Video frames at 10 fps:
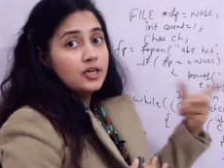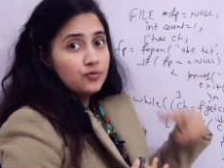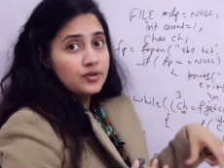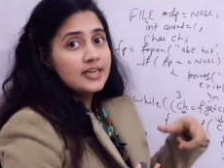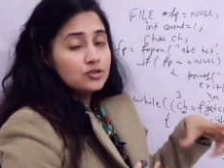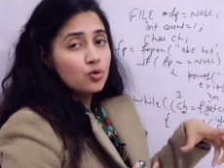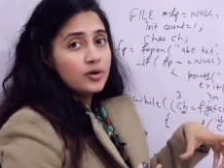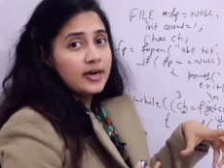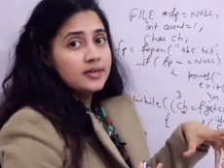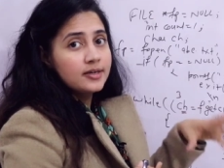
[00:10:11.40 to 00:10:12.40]
In VS
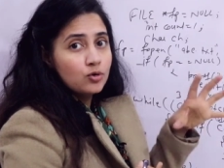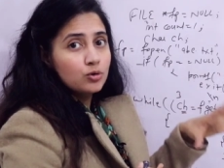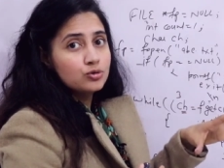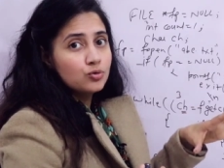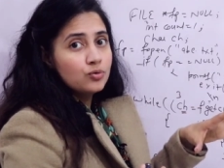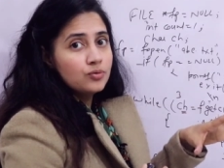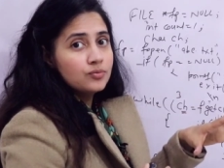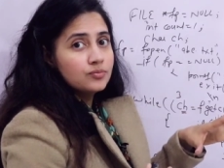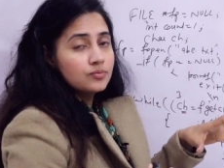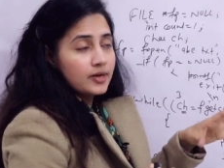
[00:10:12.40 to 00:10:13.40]
Code editor also,
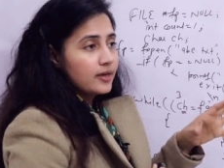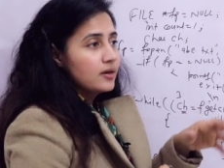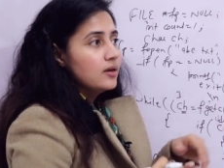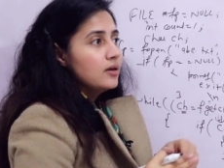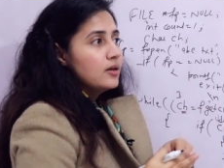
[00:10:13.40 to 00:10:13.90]
like